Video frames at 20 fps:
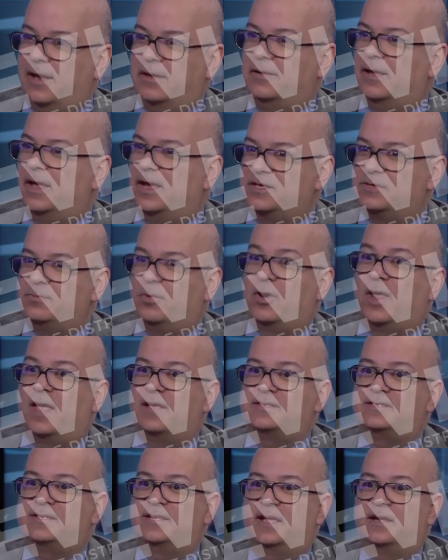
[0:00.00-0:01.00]
and
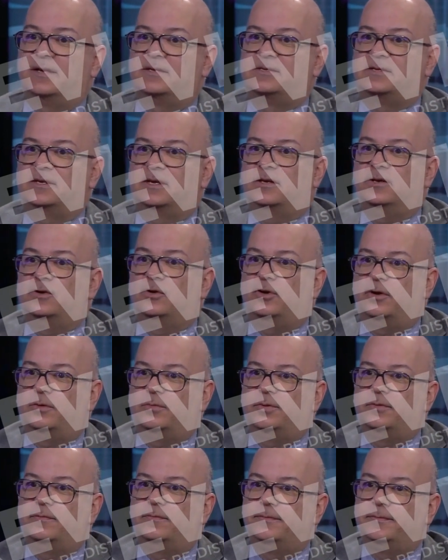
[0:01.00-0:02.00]
Hezbollah cells in Europe.